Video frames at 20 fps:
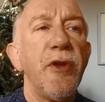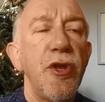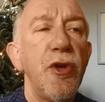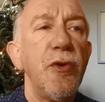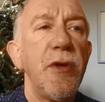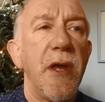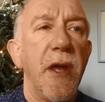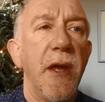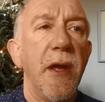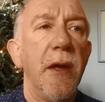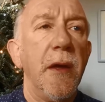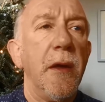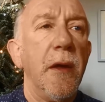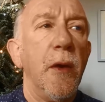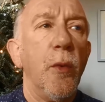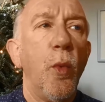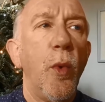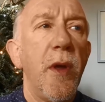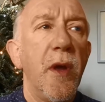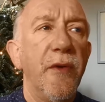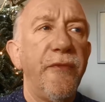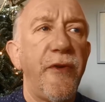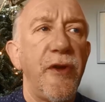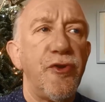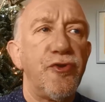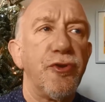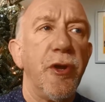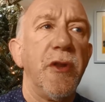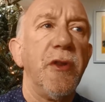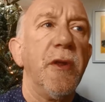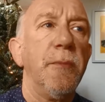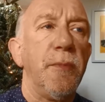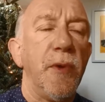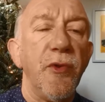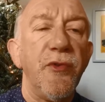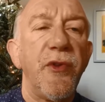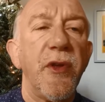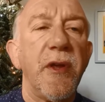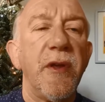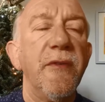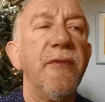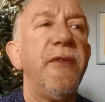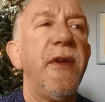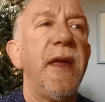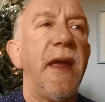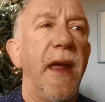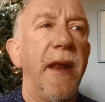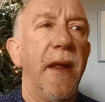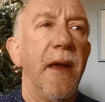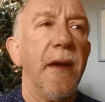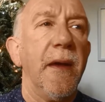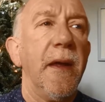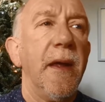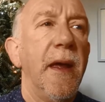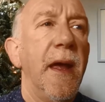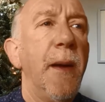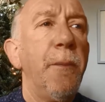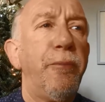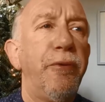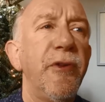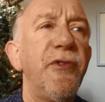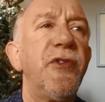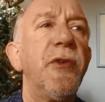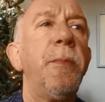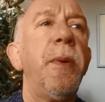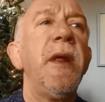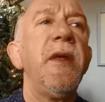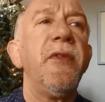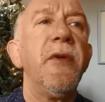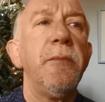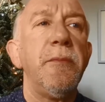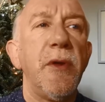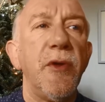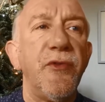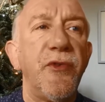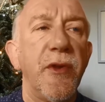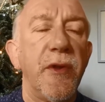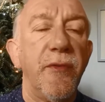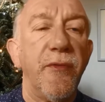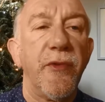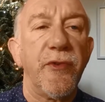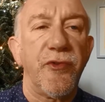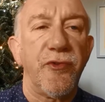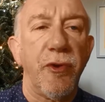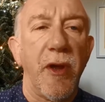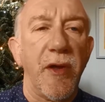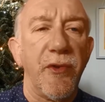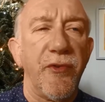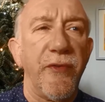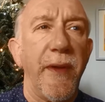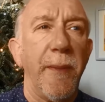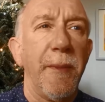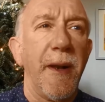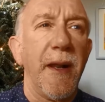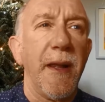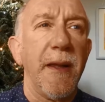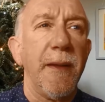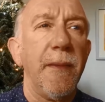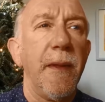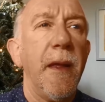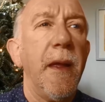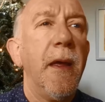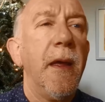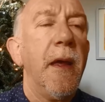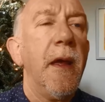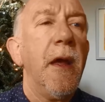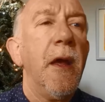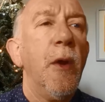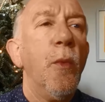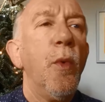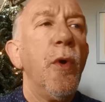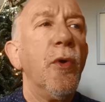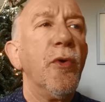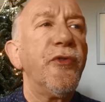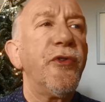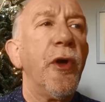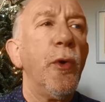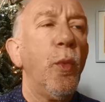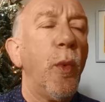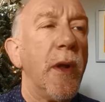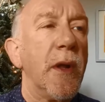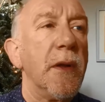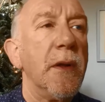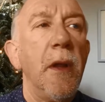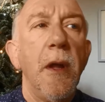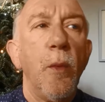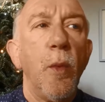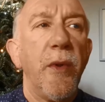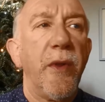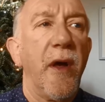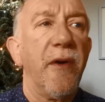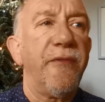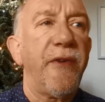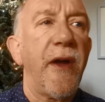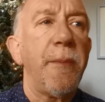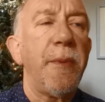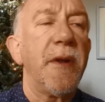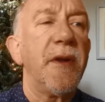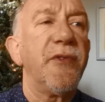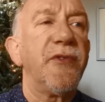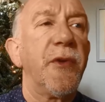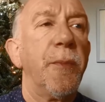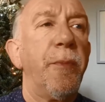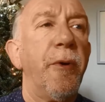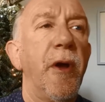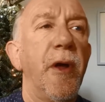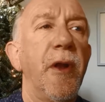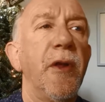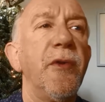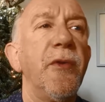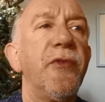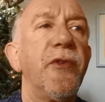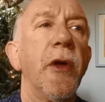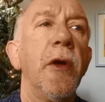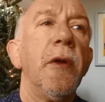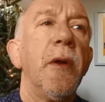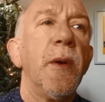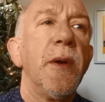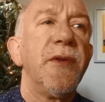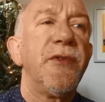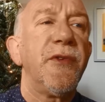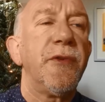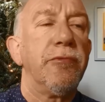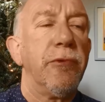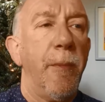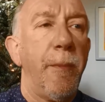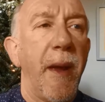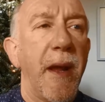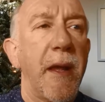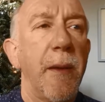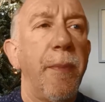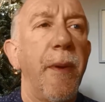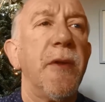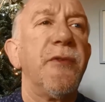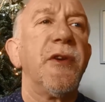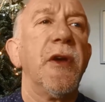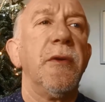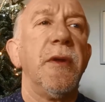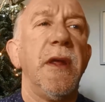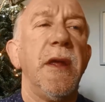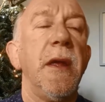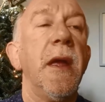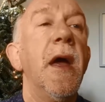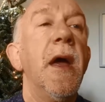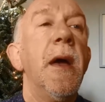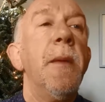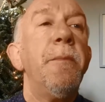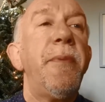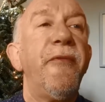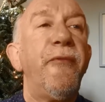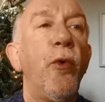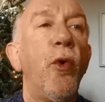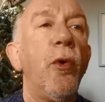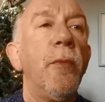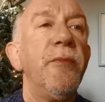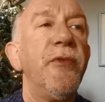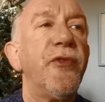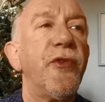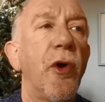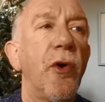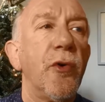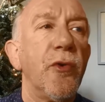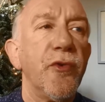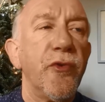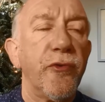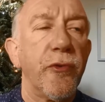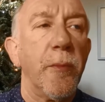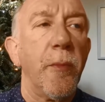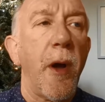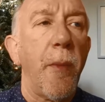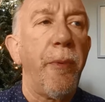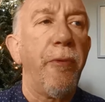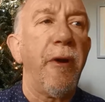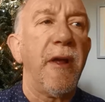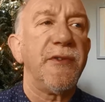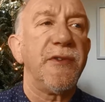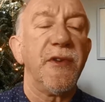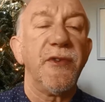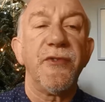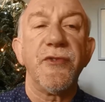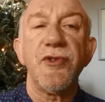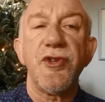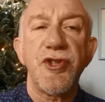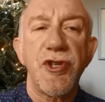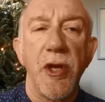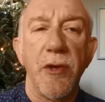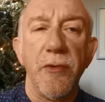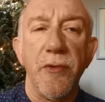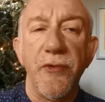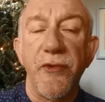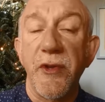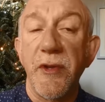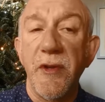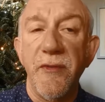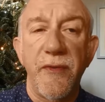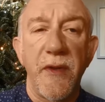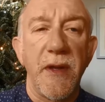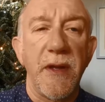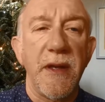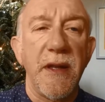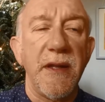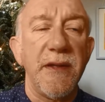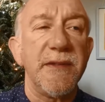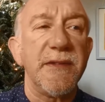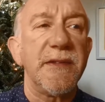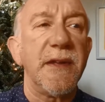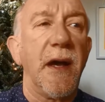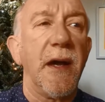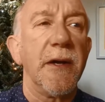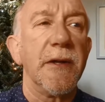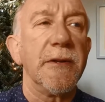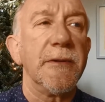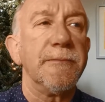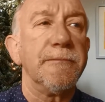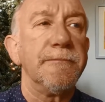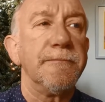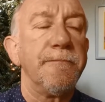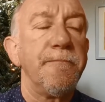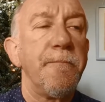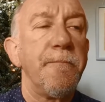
the new year, we are featuring the music of Vienna and principally the music of the Strauss family. We also will, with our fabulous soprano soloist Rebecca Bottone, perform songs from operettas and shows in the Viennese style.